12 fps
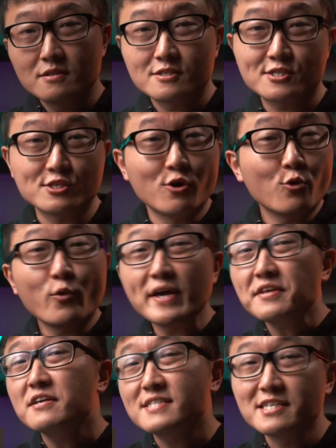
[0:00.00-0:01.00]
So
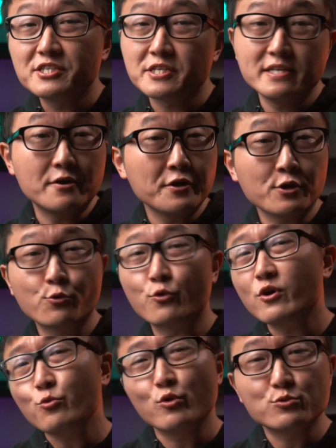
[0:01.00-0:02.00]
whether it's engineering
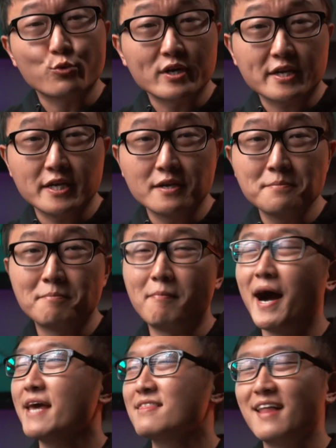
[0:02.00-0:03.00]
or woodworking,
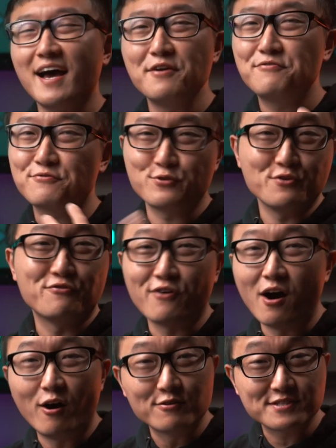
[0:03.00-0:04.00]
my life
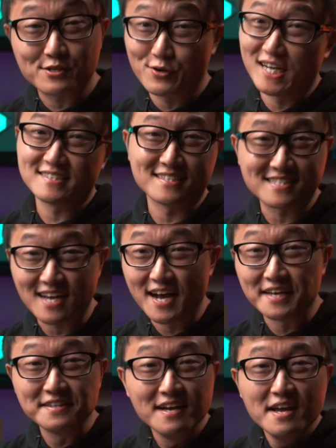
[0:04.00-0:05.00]
revolves around
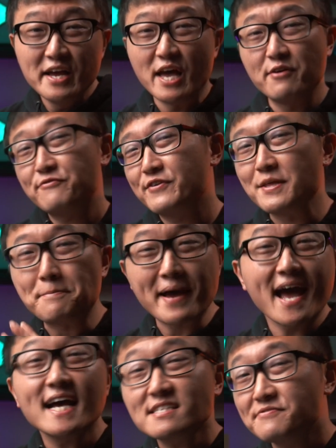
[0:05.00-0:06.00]
design. And for the
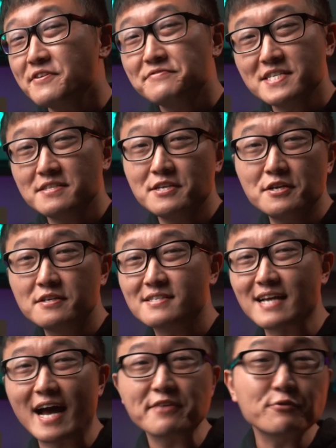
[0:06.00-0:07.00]
past fifteen
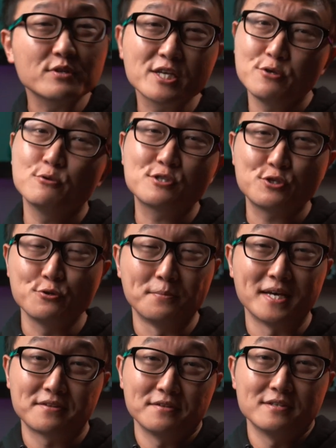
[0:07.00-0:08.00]
years, I've only used two
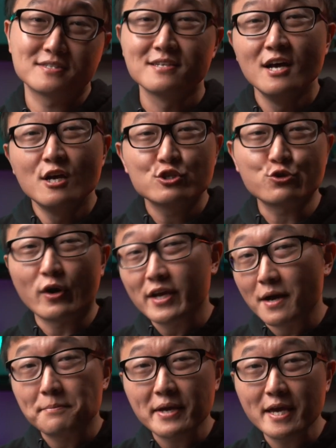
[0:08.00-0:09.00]
methods, drawing
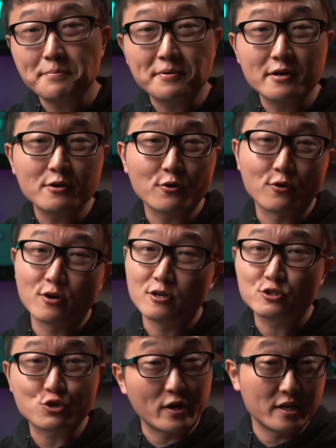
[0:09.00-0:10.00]
on paper or
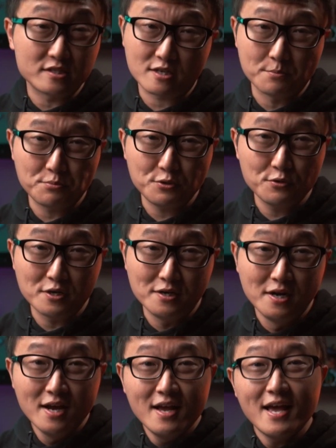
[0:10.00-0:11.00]
drawing on a computer.